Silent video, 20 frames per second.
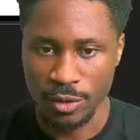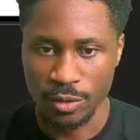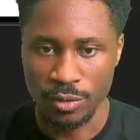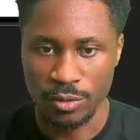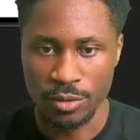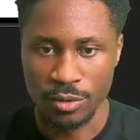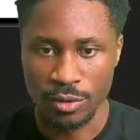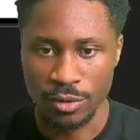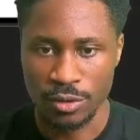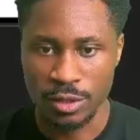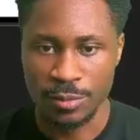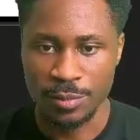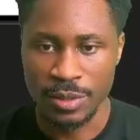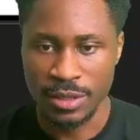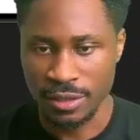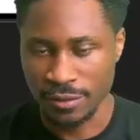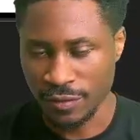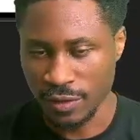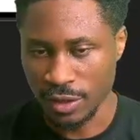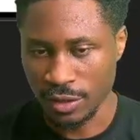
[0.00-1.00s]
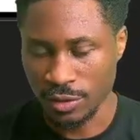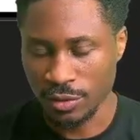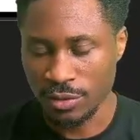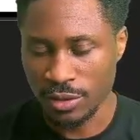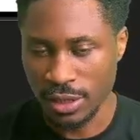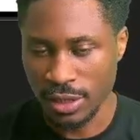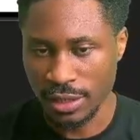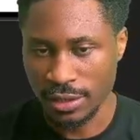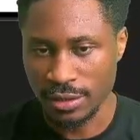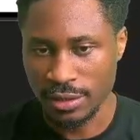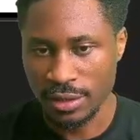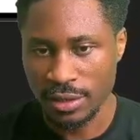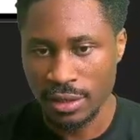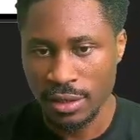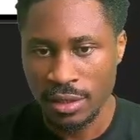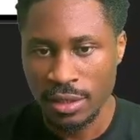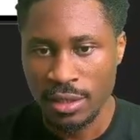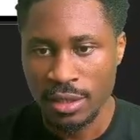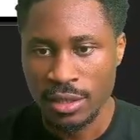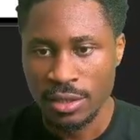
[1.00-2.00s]
your specific use case.
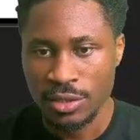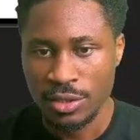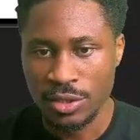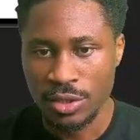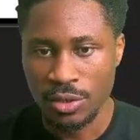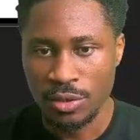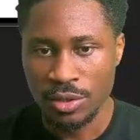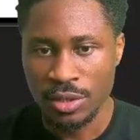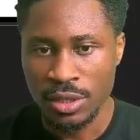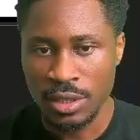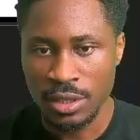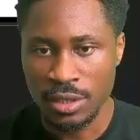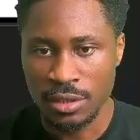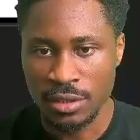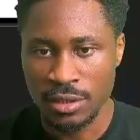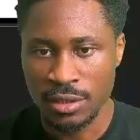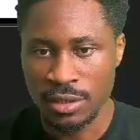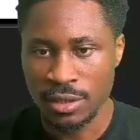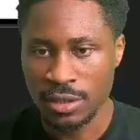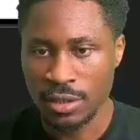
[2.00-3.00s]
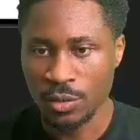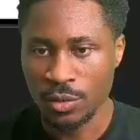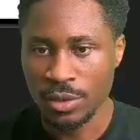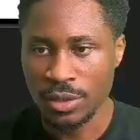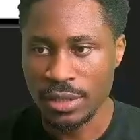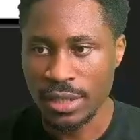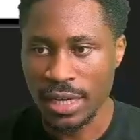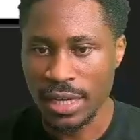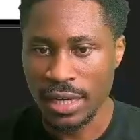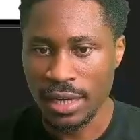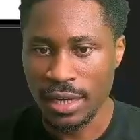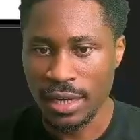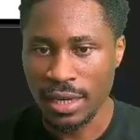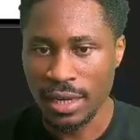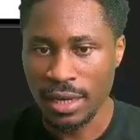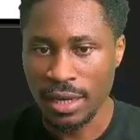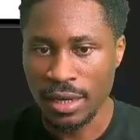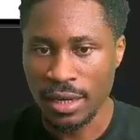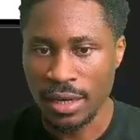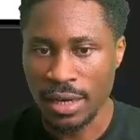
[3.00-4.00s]
So here, this is going to
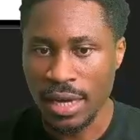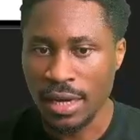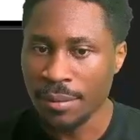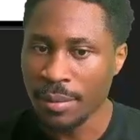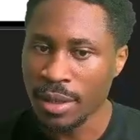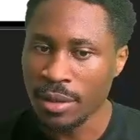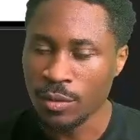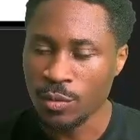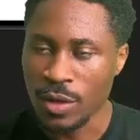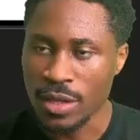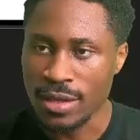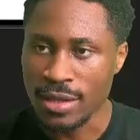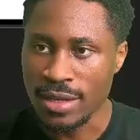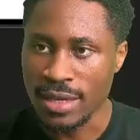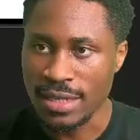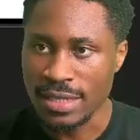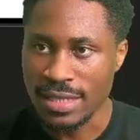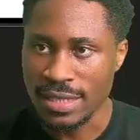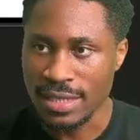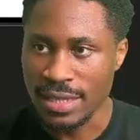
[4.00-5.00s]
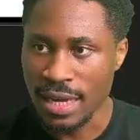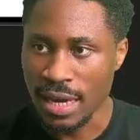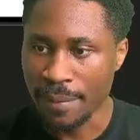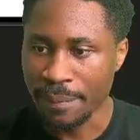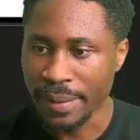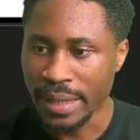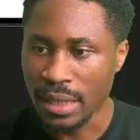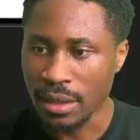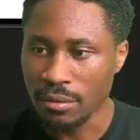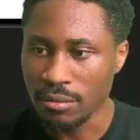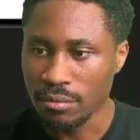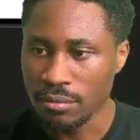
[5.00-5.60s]
animate with snappy.